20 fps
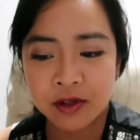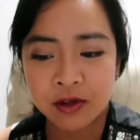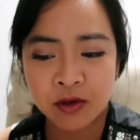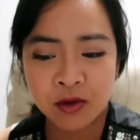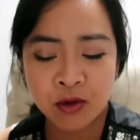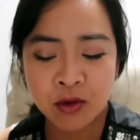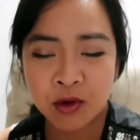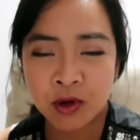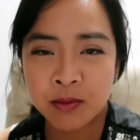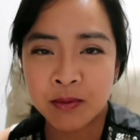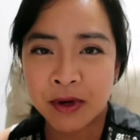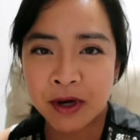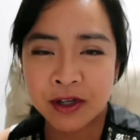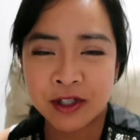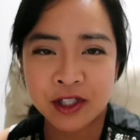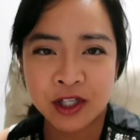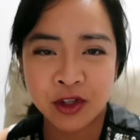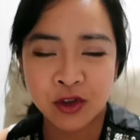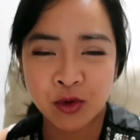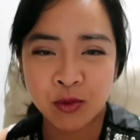So
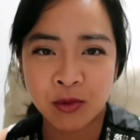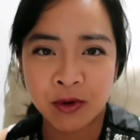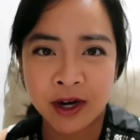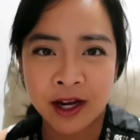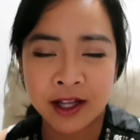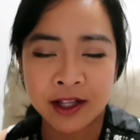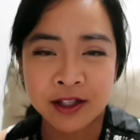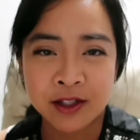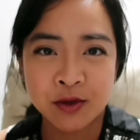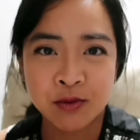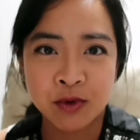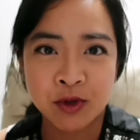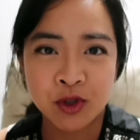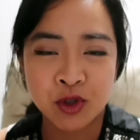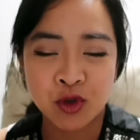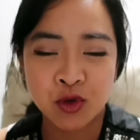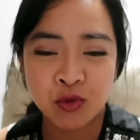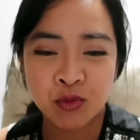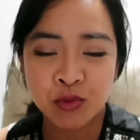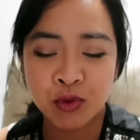compared to other brands,
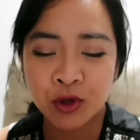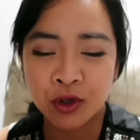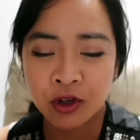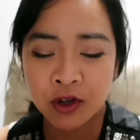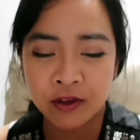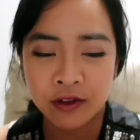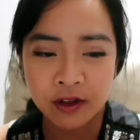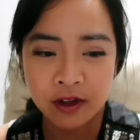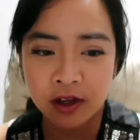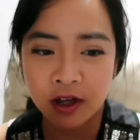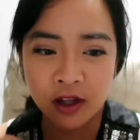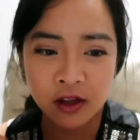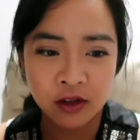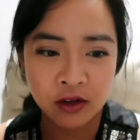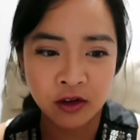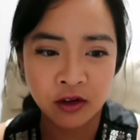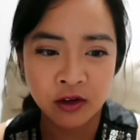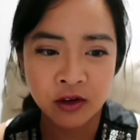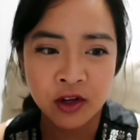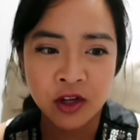when you put on the
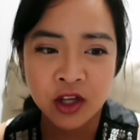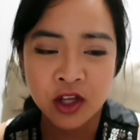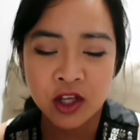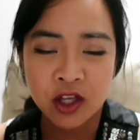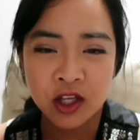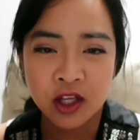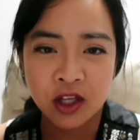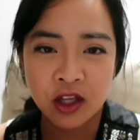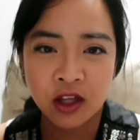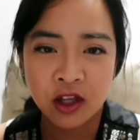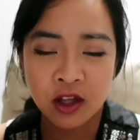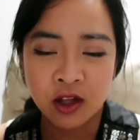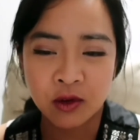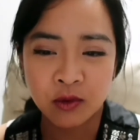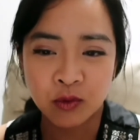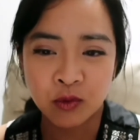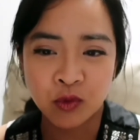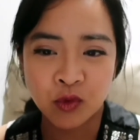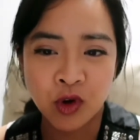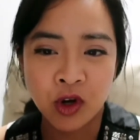color
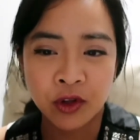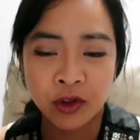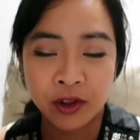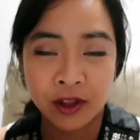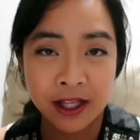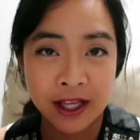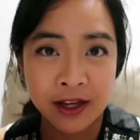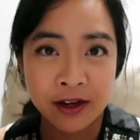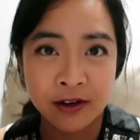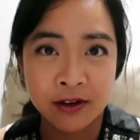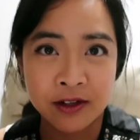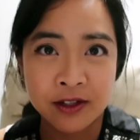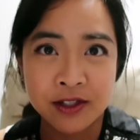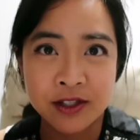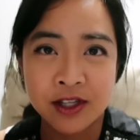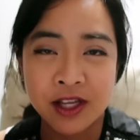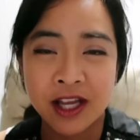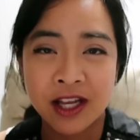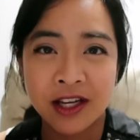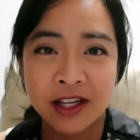on
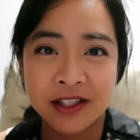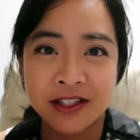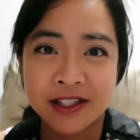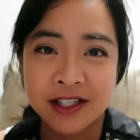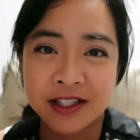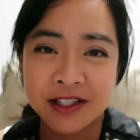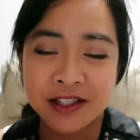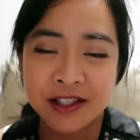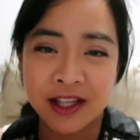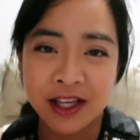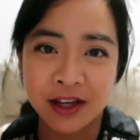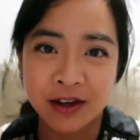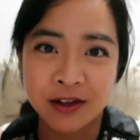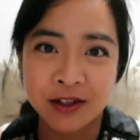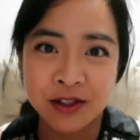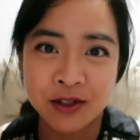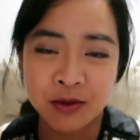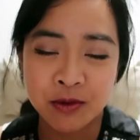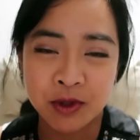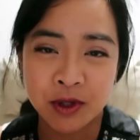layers, and it says
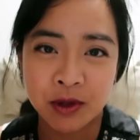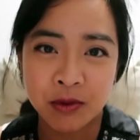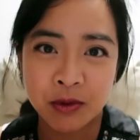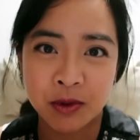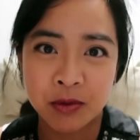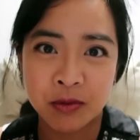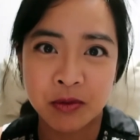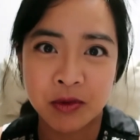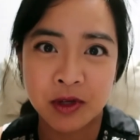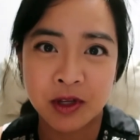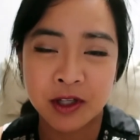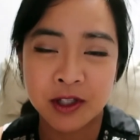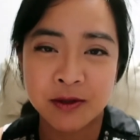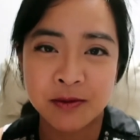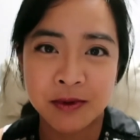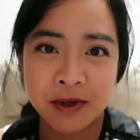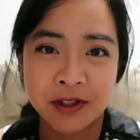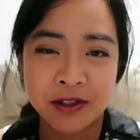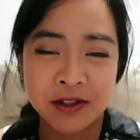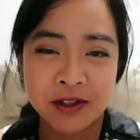layers, so that would
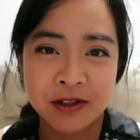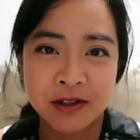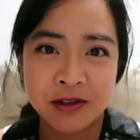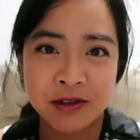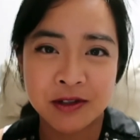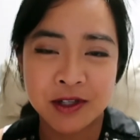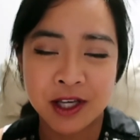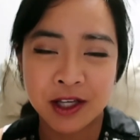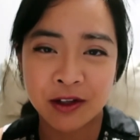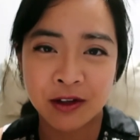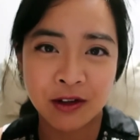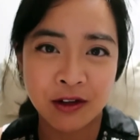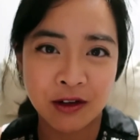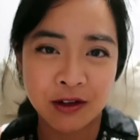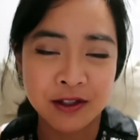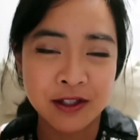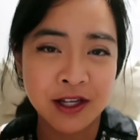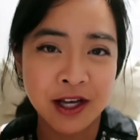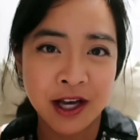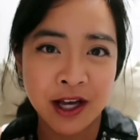expect it to take a
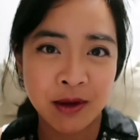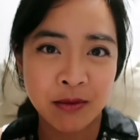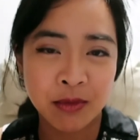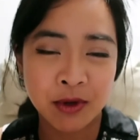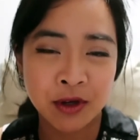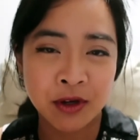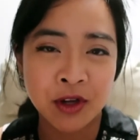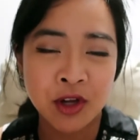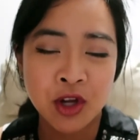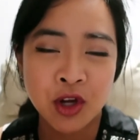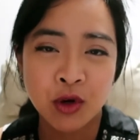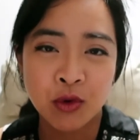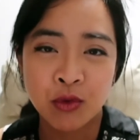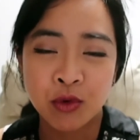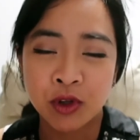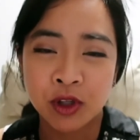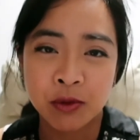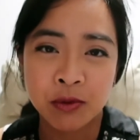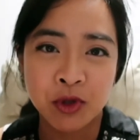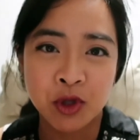long time, but
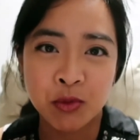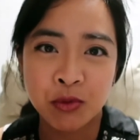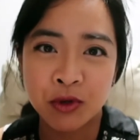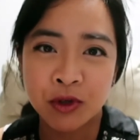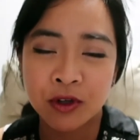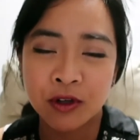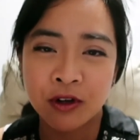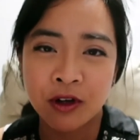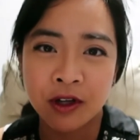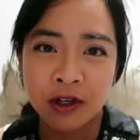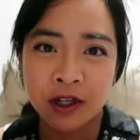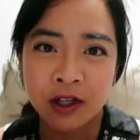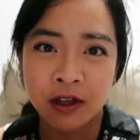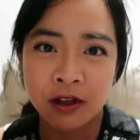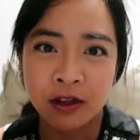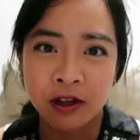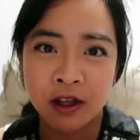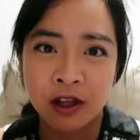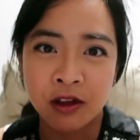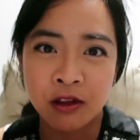really when you put it on
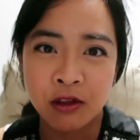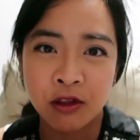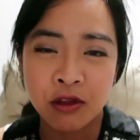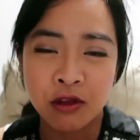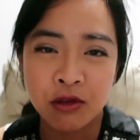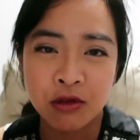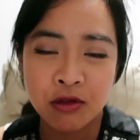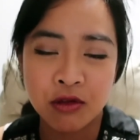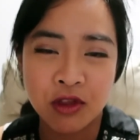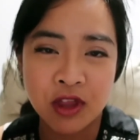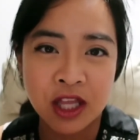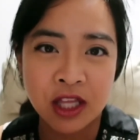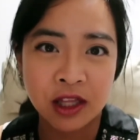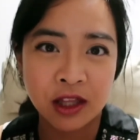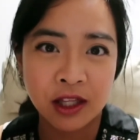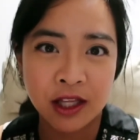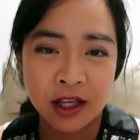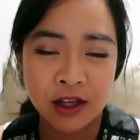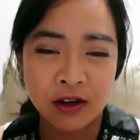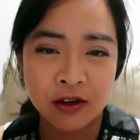in
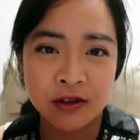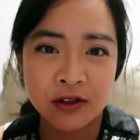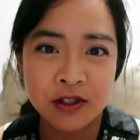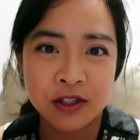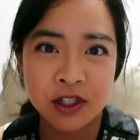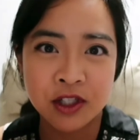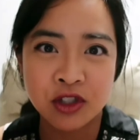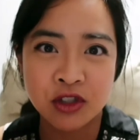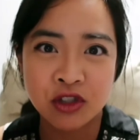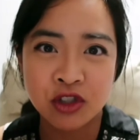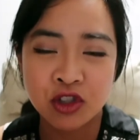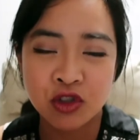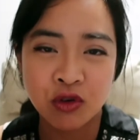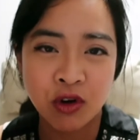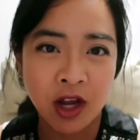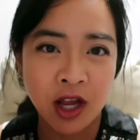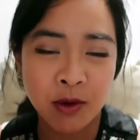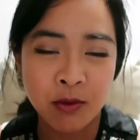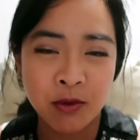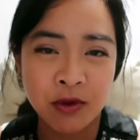thin layers, it should
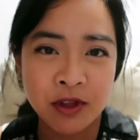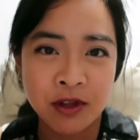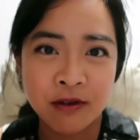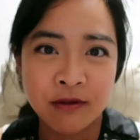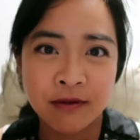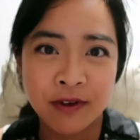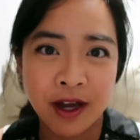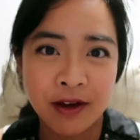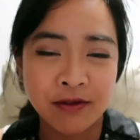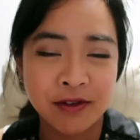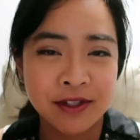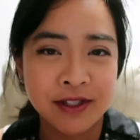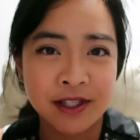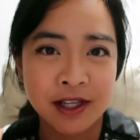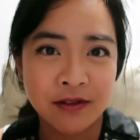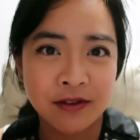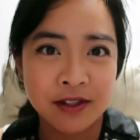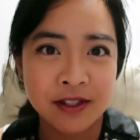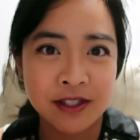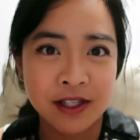dry within 5 to
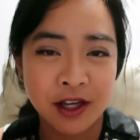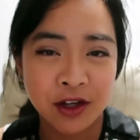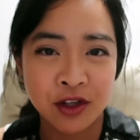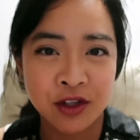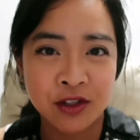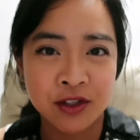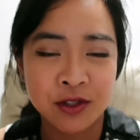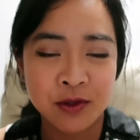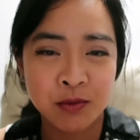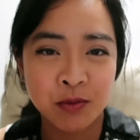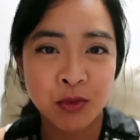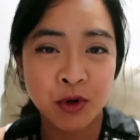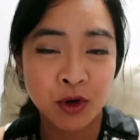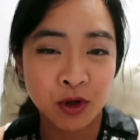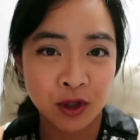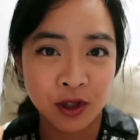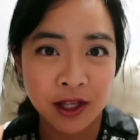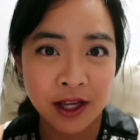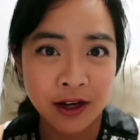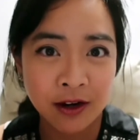7 seconds
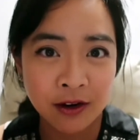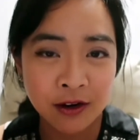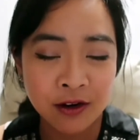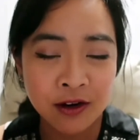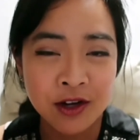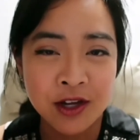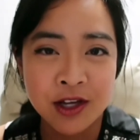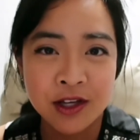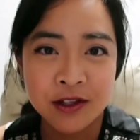per layer.